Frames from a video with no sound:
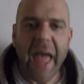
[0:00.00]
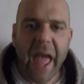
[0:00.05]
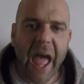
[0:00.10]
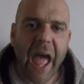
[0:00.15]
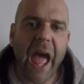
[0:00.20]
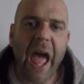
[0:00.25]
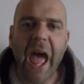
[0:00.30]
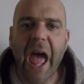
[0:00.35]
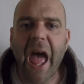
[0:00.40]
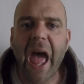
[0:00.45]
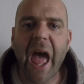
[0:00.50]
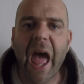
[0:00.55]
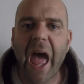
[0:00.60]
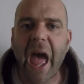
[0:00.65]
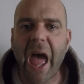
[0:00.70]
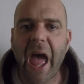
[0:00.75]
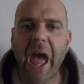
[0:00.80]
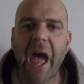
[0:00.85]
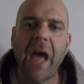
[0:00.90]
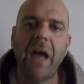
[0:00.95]

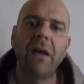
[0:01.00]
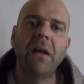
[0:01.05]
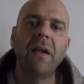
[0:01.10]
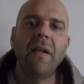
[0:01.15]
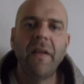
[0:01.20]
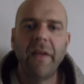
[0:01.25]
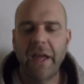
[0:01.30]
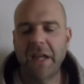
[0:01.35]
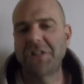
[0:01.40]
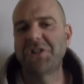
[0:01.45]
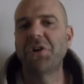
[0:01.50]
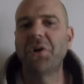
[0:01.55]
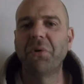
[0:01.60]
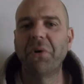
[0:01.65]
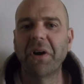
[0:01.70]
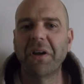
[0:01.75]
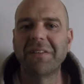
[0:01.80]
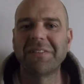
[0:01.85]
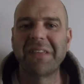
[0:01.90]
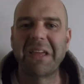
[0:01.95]
And Joe
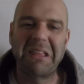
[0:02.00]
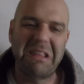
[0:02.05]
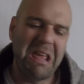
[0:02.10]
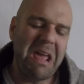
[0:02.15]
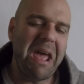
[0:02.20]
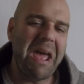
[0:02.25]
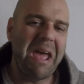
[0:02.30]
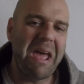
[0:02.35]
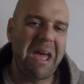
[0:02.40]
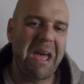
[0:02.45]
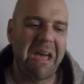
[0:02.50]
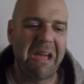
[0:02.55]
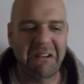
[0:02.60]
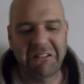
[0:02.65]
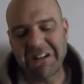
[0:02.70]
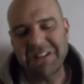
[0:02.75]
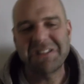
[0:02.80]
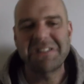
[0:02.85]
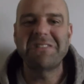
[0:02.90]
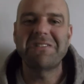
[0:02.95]
Rogan's like, yeah,
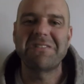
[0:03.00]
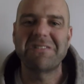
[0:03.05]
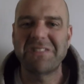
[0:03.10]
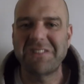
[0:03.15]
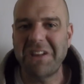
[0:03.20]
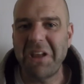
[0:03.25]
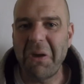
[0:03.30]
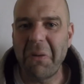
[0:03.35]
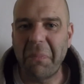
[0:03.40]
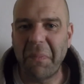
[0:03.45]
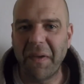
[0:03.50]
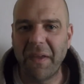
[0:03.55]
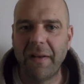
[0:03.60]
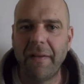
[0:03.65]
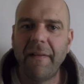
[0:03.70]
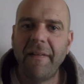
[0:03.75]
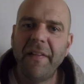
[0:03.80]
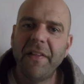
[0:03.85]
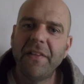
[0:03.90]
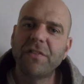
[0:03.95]
Christians are
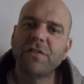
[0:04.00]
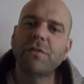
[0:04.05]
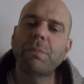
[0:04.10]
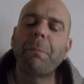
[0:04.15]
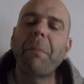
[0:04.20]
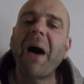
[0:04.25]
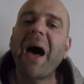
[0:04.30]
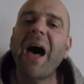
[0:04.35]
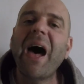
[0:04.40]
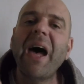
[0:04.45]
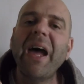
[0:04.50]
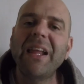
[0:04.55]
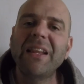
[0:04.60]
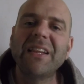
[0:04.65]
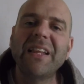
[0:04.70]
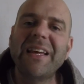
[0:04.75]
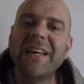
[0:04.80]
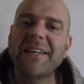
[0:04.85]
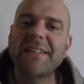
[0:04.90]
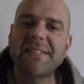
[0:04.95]
stupid.
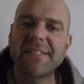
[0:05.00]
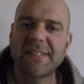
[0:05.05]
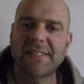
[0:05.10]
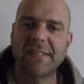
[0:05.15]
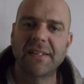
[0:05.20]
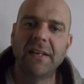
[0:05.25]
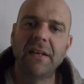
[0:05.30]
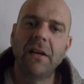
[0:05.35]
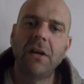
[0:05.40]
Spineless.